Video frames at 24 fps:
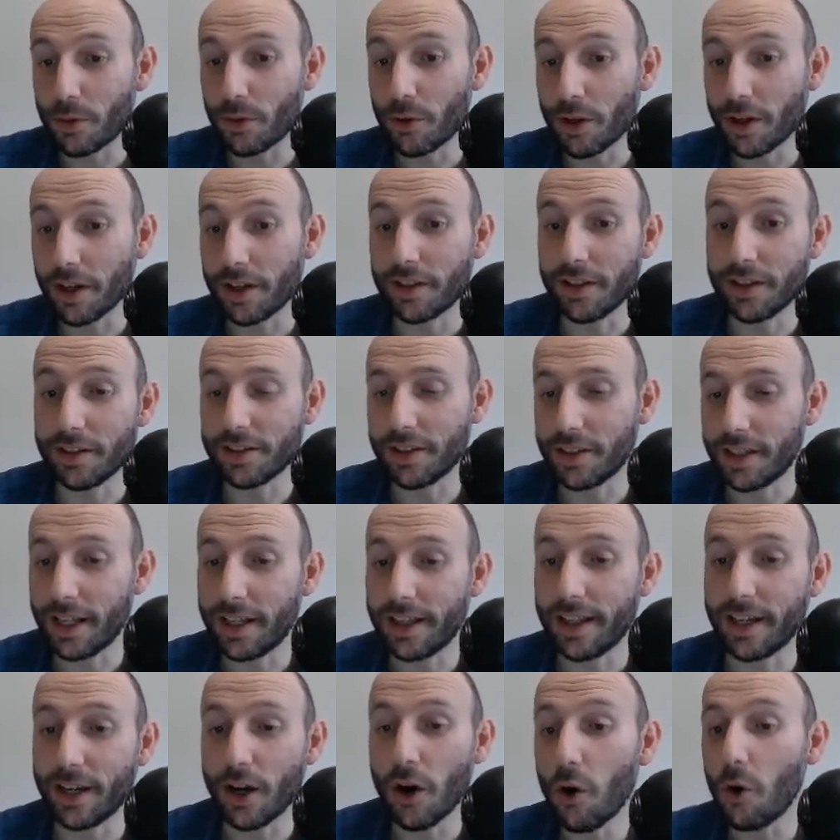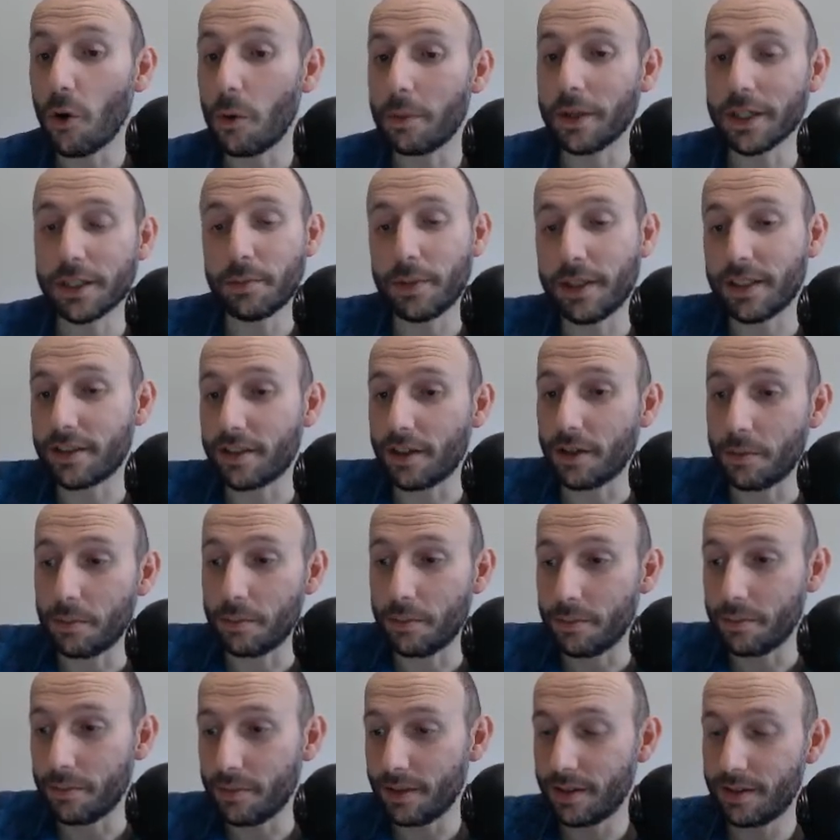look at this and they think, oh, it must be
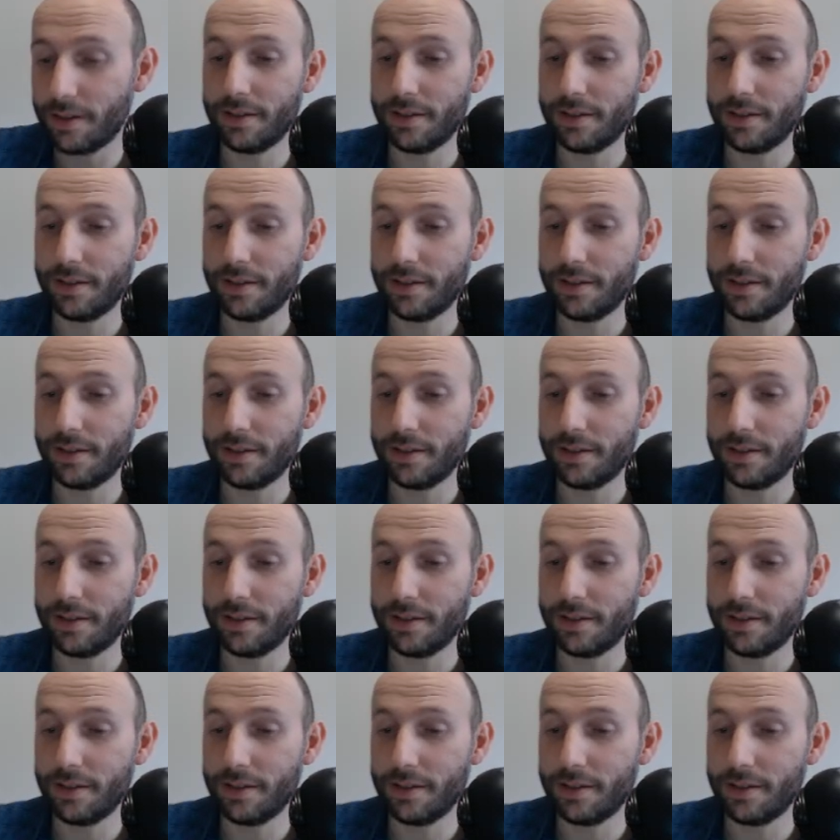some